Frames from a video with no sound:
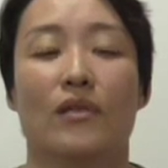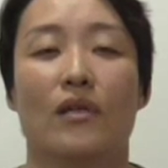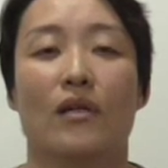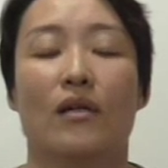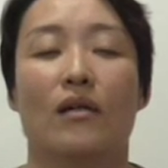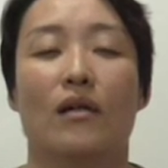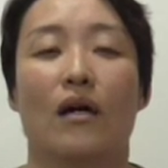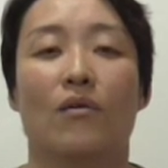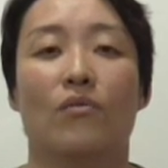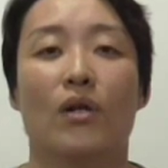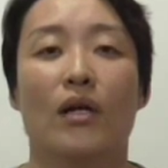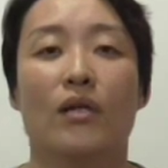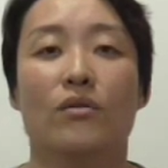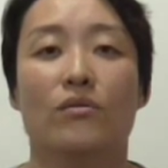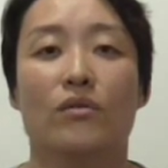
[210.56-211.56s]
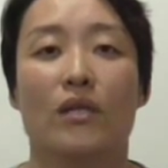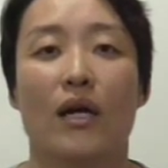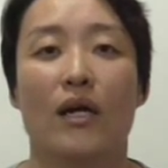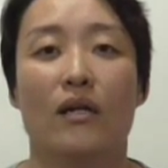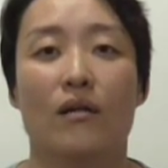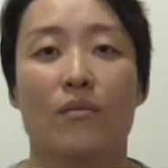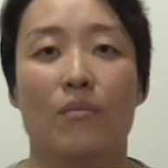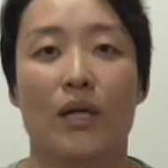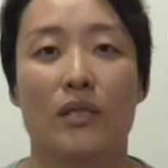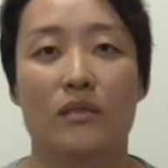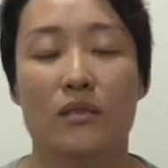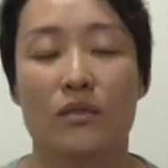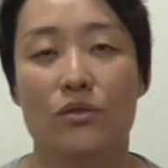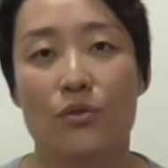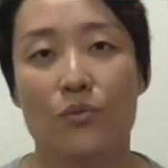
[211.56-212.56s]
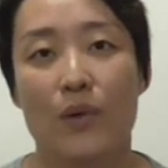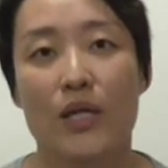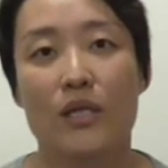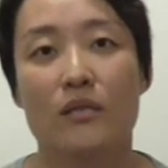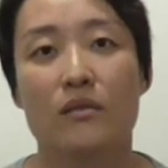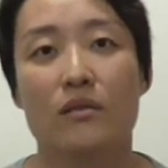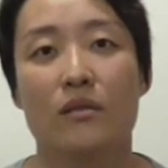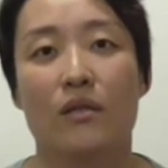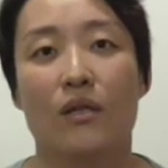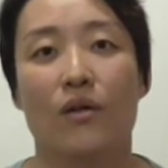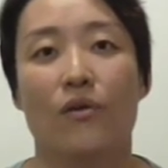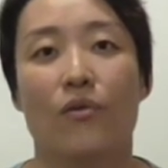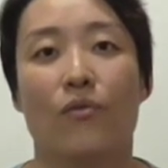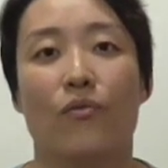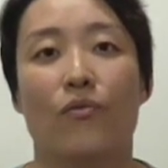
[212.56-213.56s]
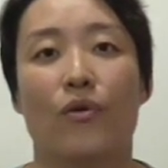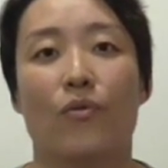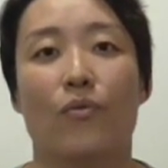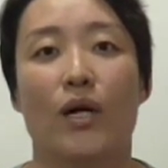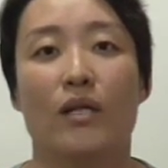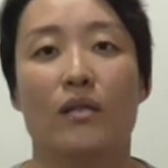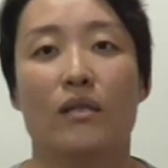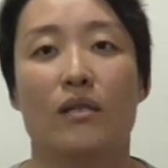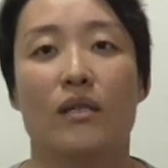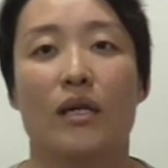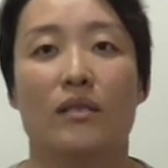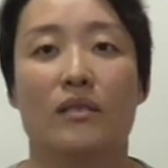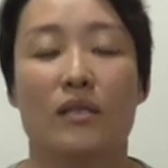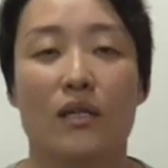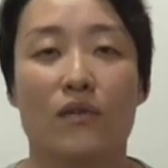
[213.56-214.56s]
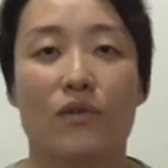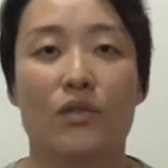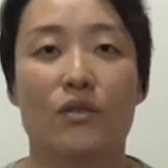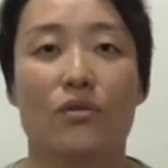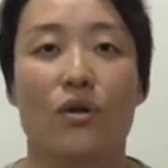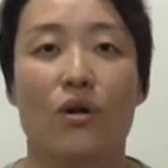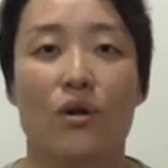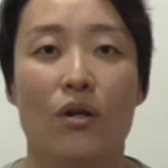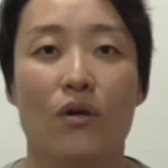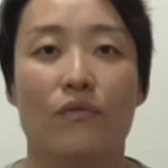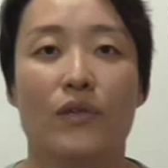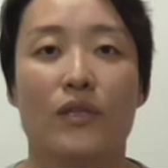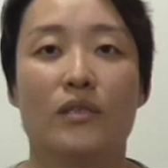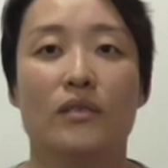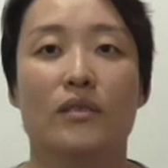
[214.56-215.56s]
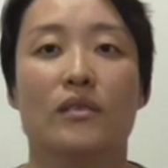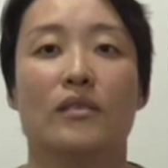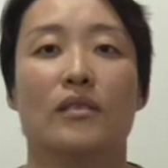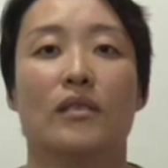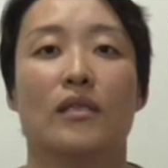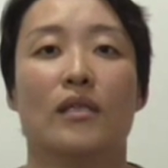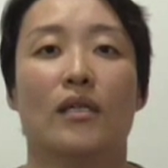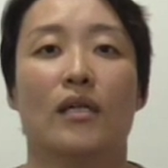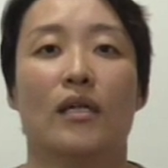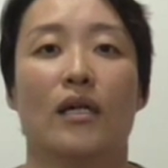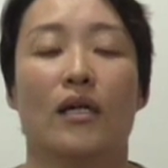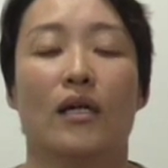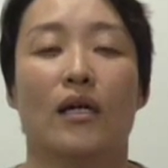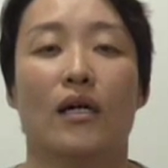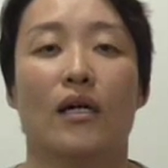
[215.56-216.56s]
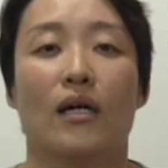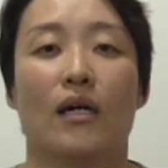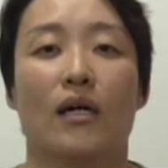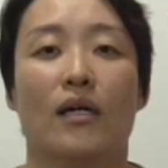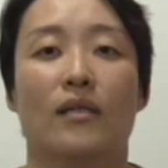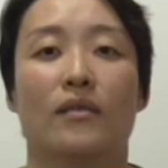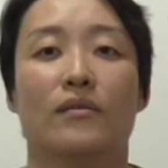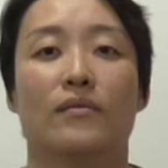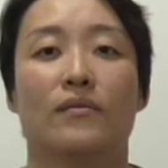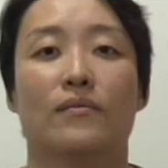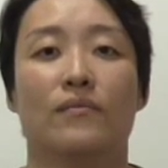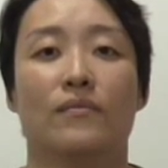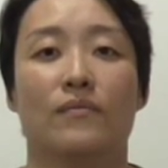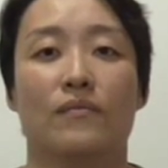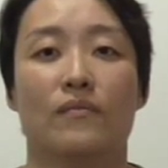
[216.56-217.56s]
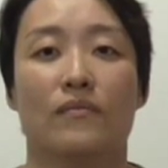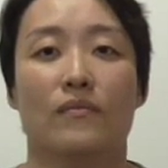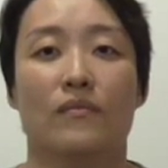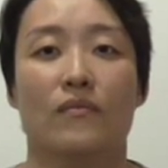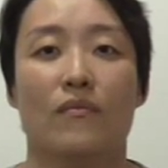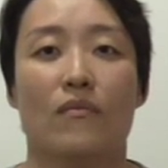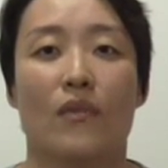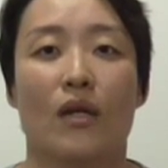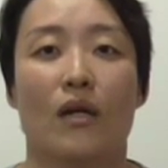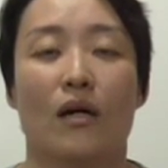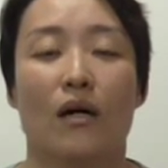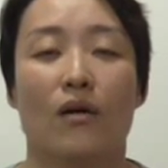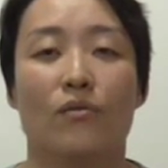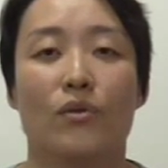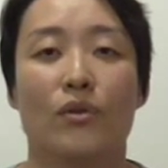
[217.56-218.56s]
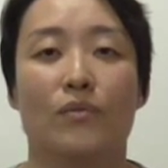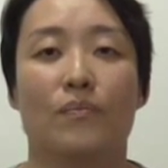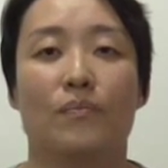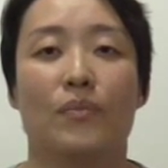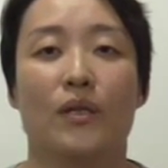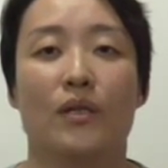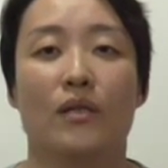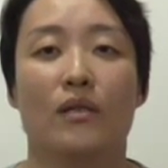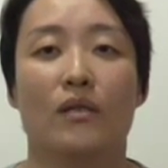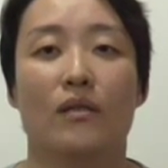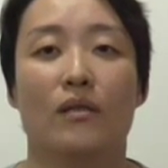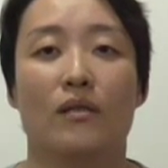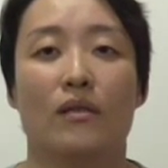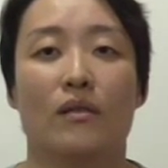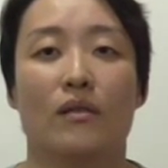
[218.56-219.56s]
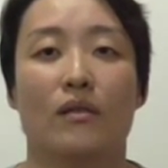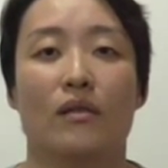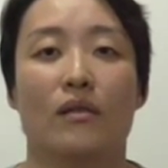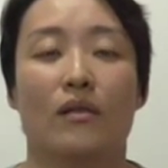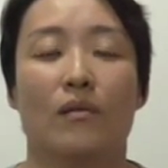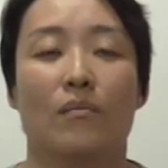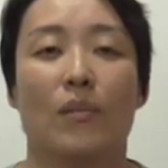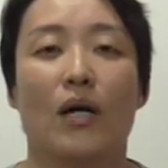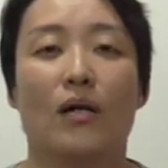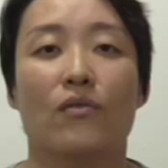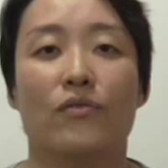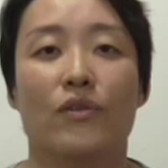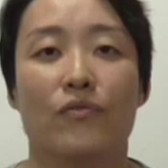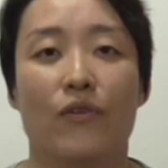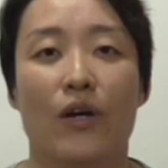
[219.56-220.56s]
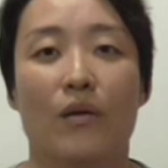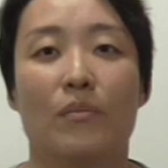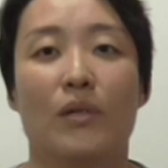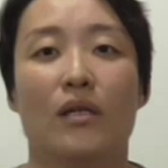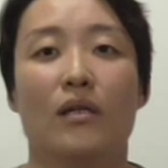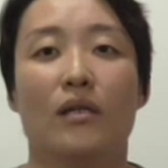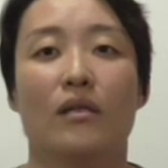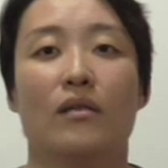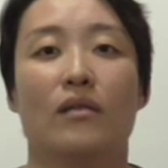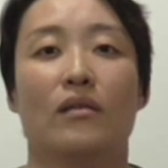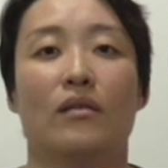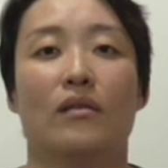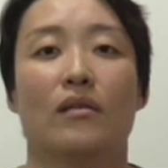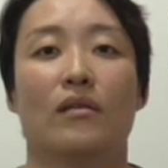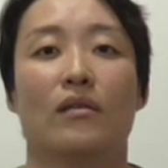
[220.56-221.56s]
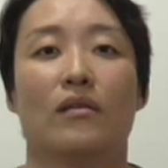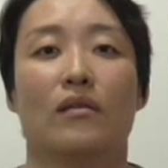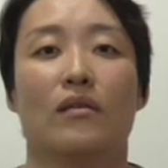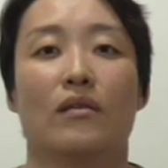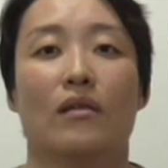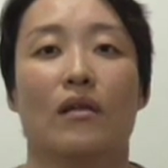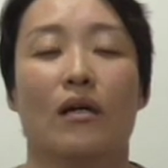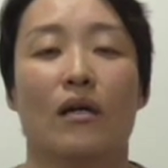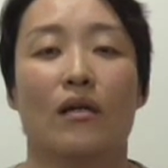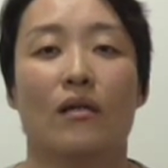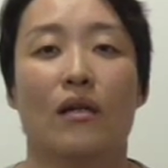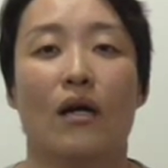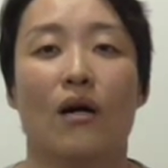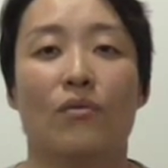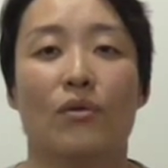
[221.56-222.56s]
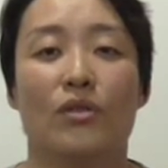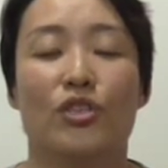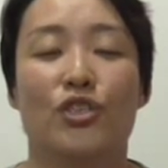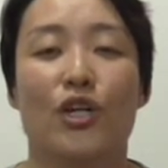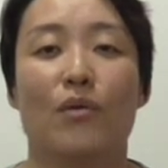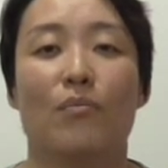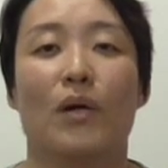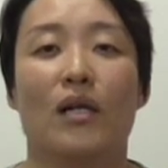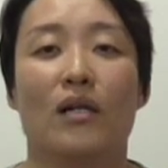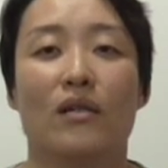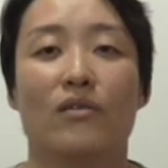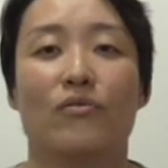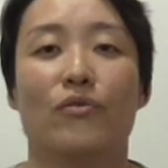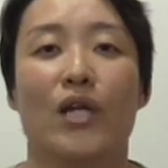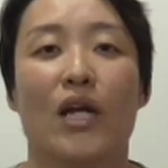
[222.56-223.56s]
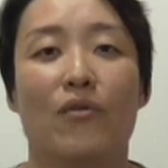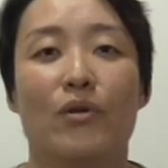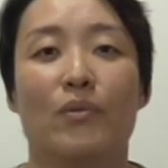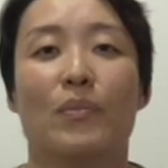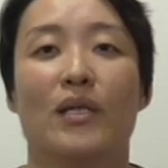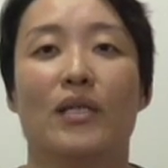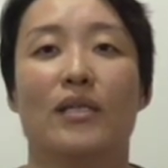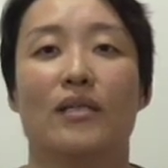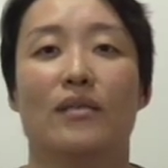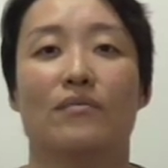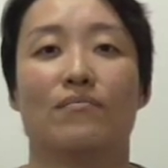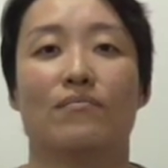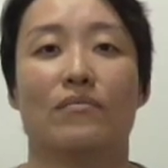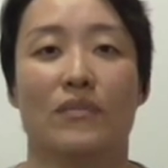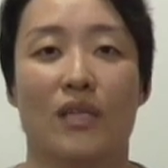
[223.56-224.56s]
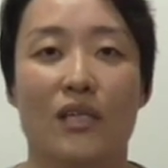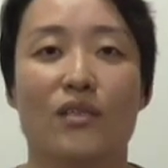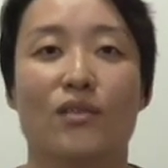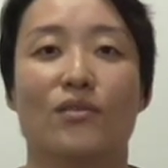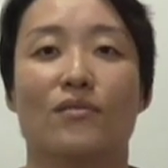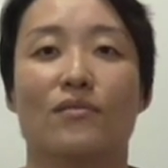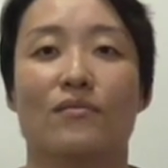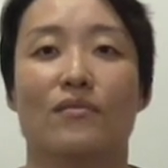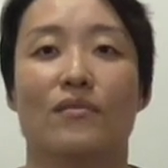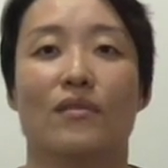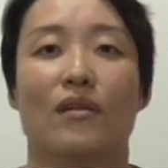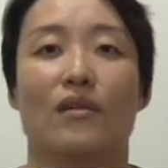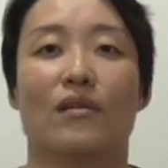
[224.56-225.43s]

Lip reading: Yeah. I would like to thank Master Yumes for what he has given to all of us. And I would be part of the family and I would share my love with everybody. Thank you.